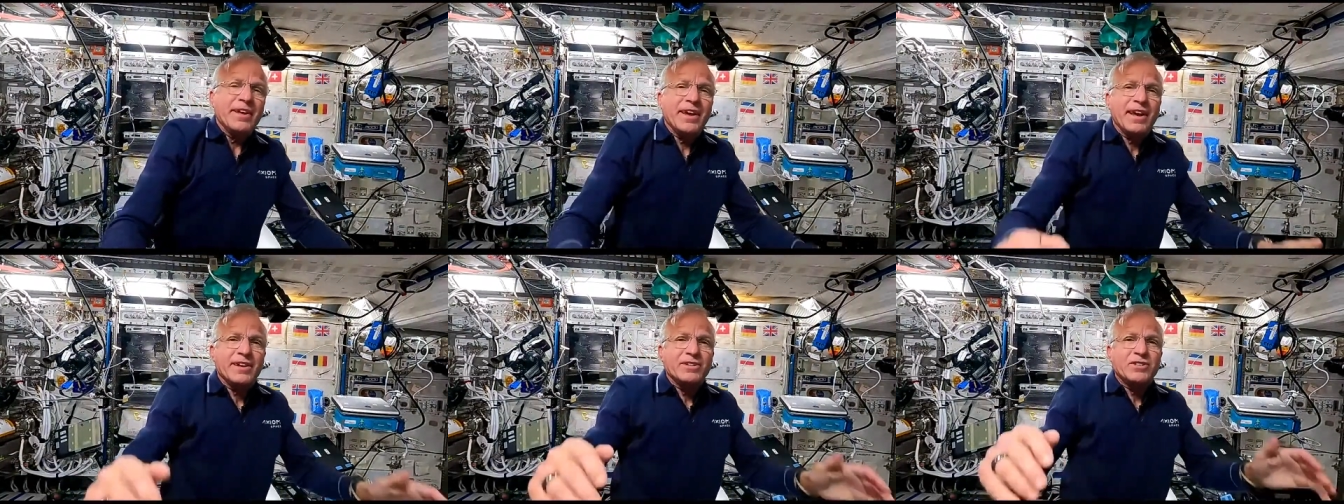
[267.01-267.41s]

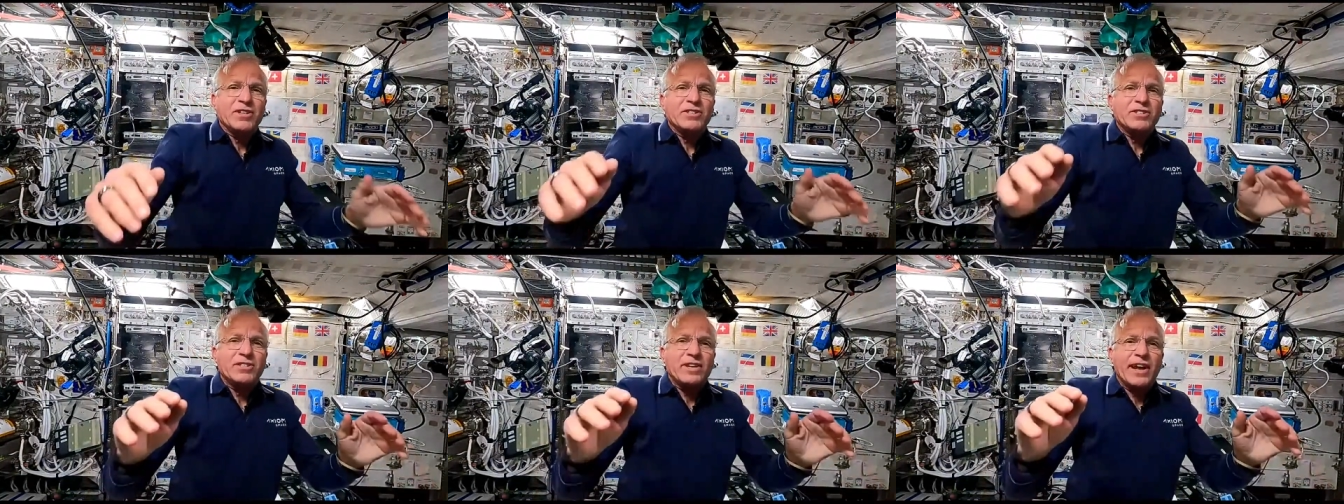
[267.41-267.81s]
and
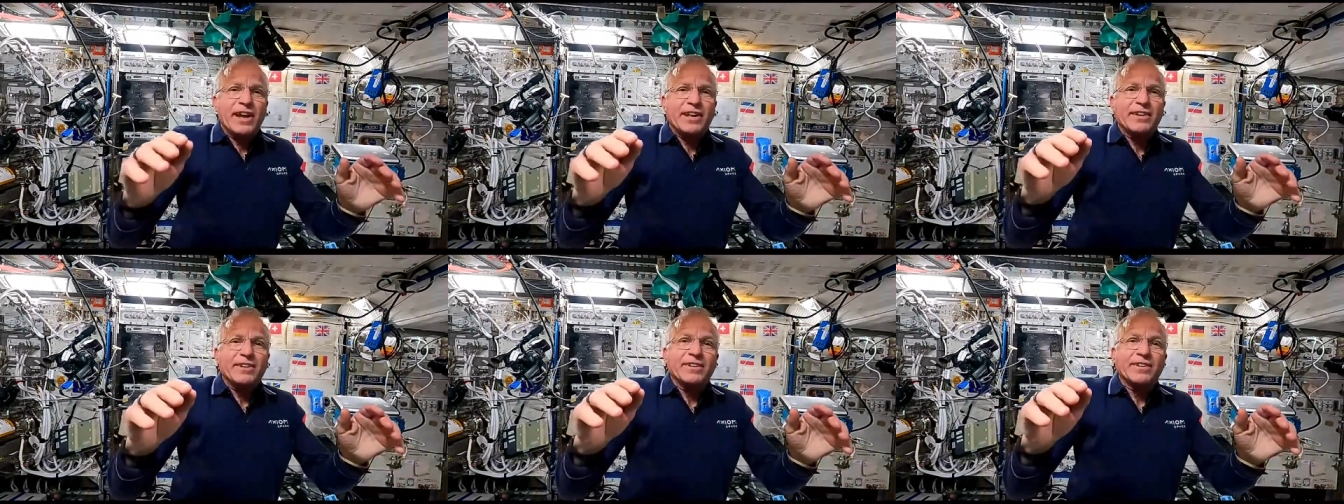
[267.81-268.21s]
just
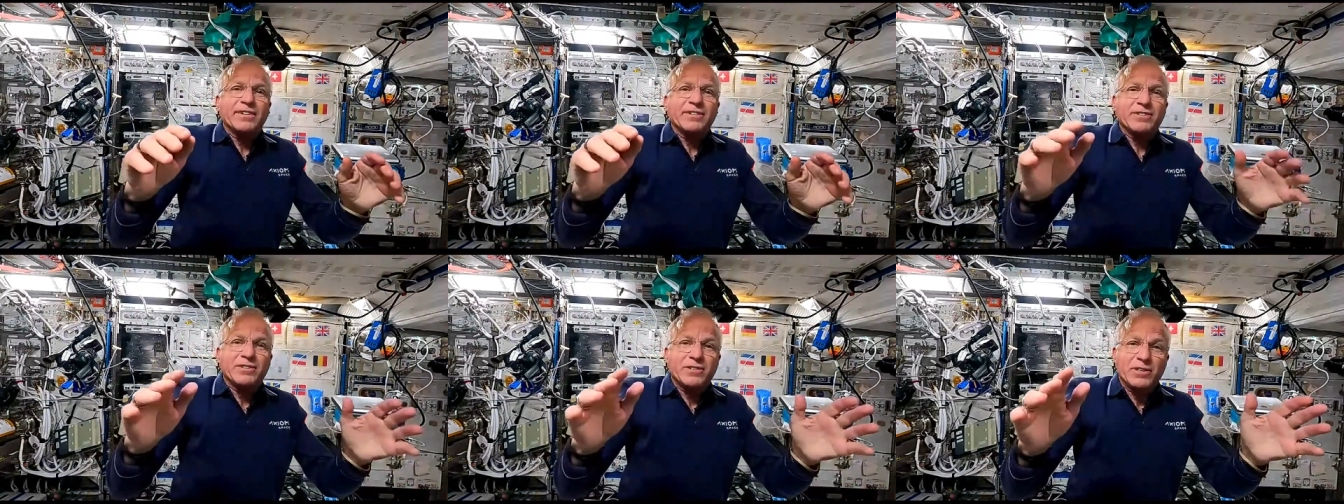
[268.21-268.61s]
stand
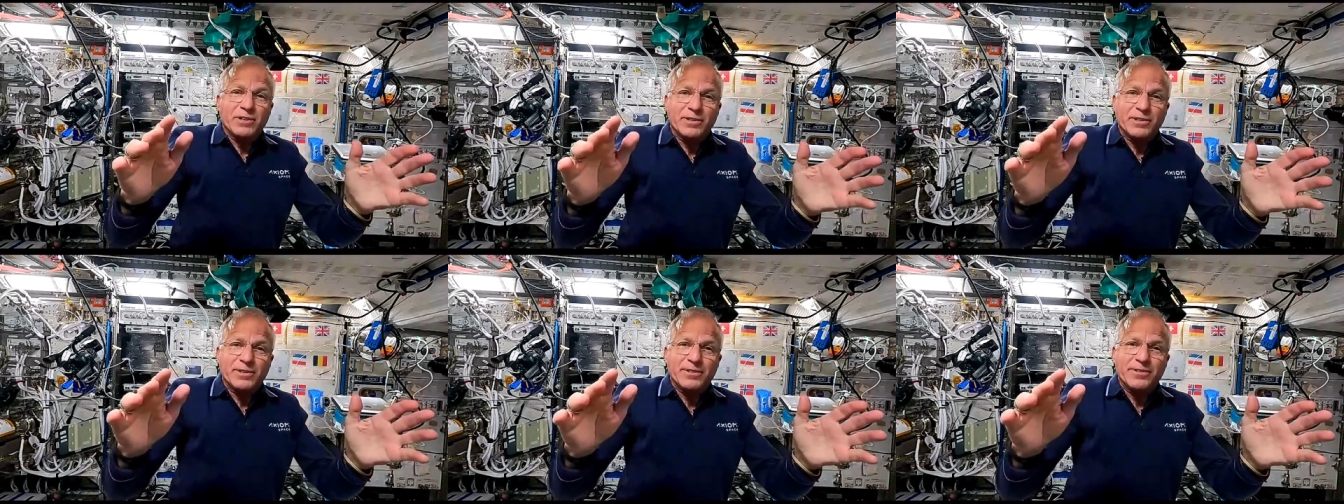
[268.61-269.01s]
still.
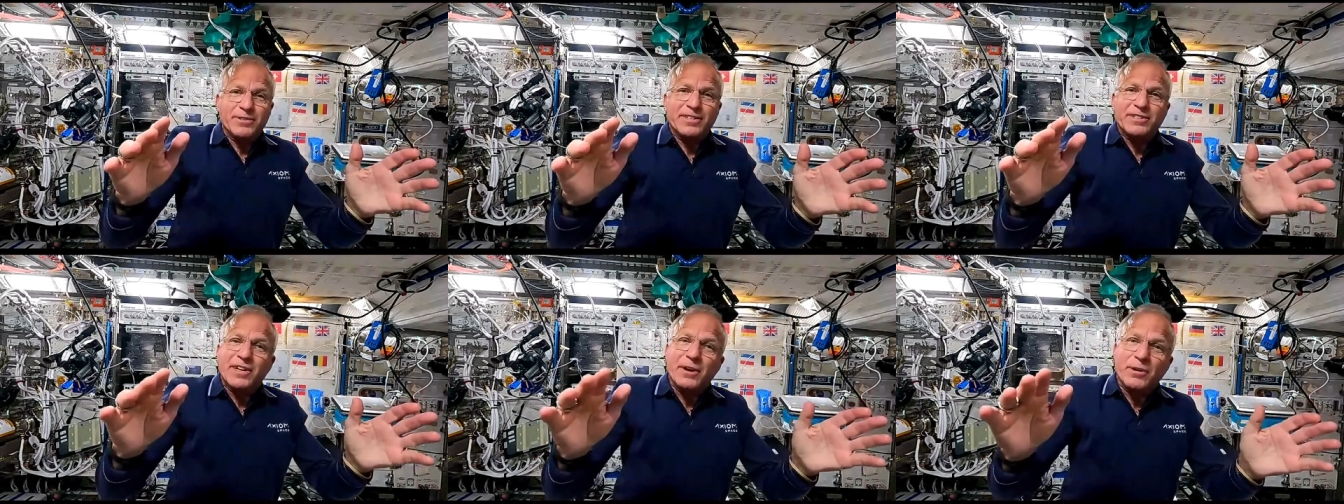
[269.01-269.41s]

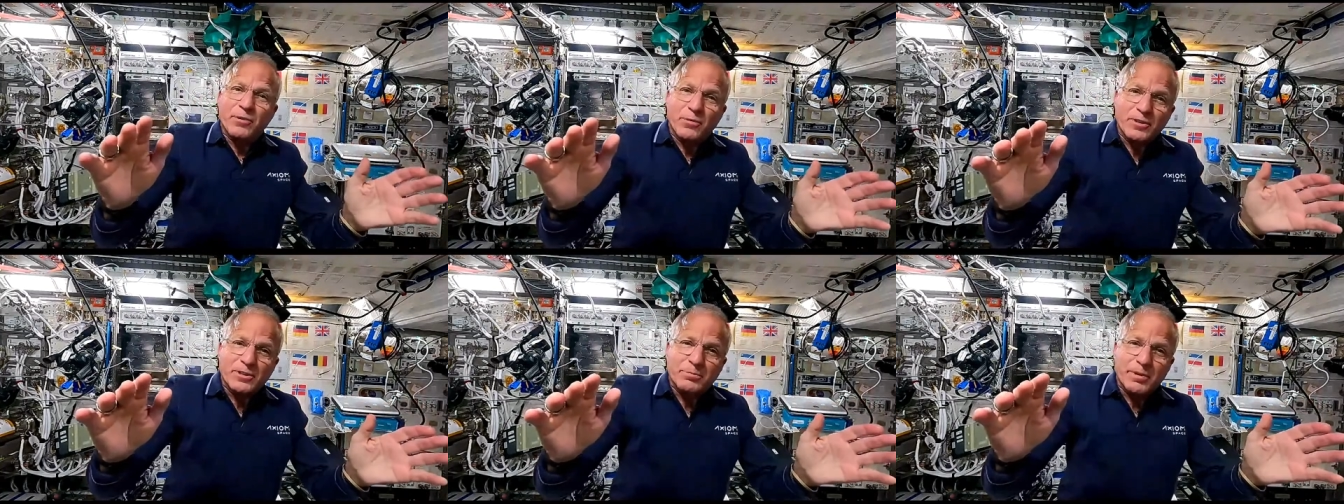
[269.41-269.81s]
That's how it
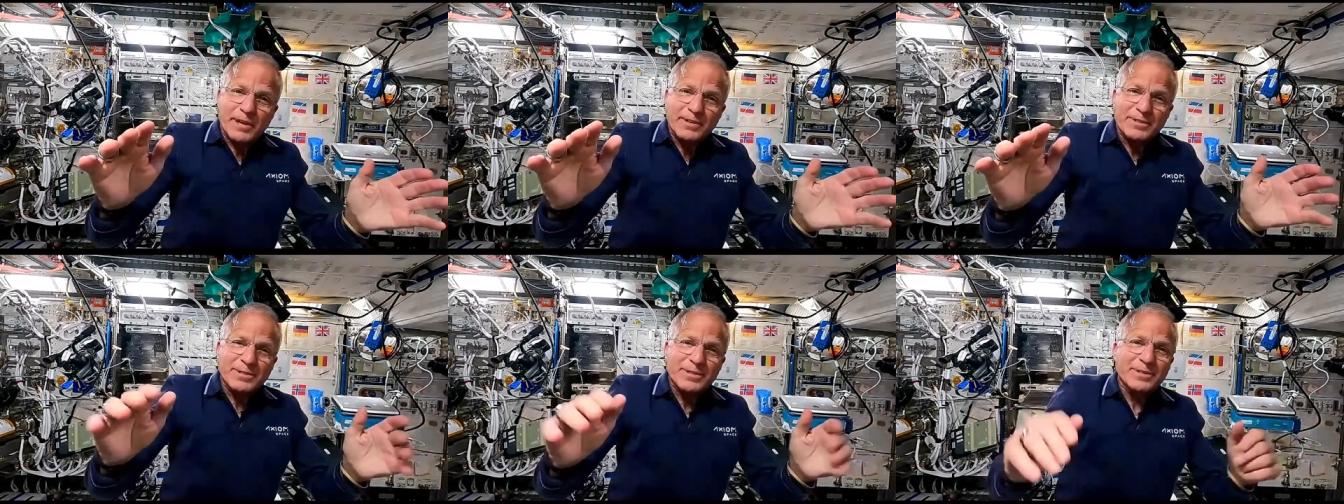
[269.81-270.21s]
works
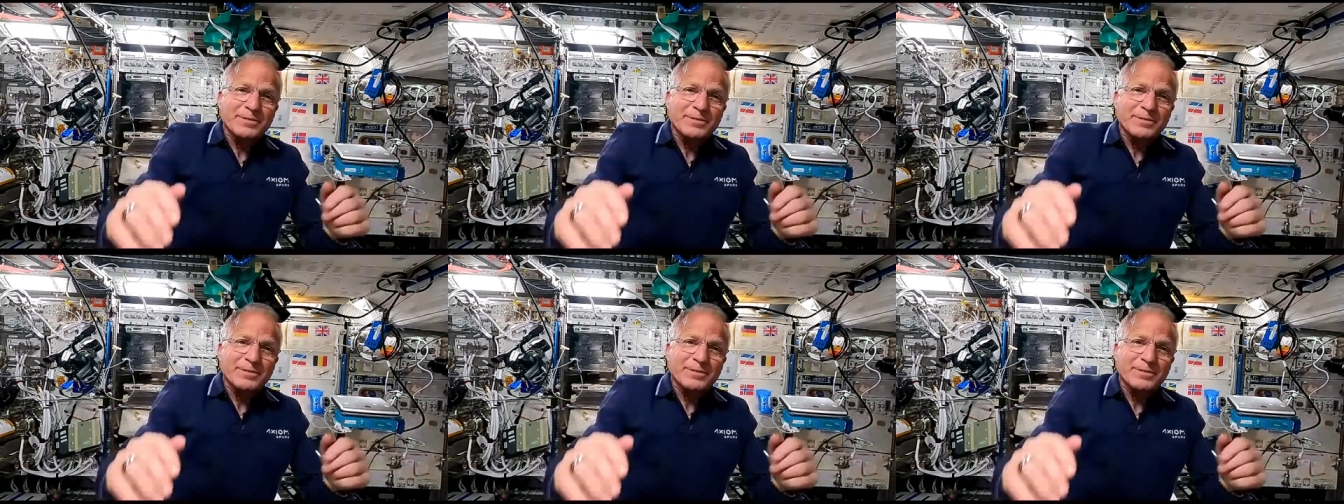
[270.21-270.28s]
best.